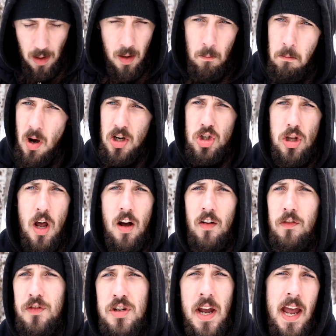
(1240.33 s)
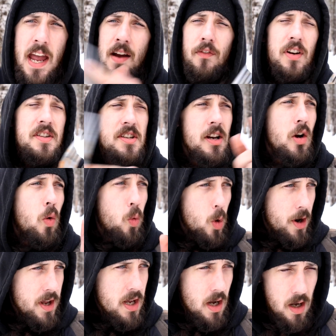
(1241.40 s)
Much love to every single
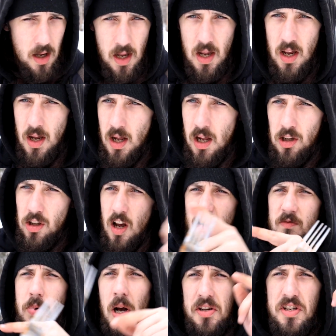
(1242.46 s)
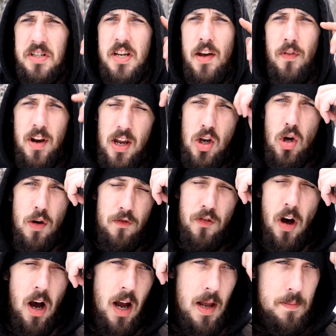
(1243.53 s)
one of you. Love, positivity, good
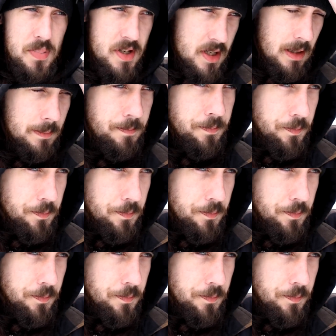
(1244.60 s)
vibes.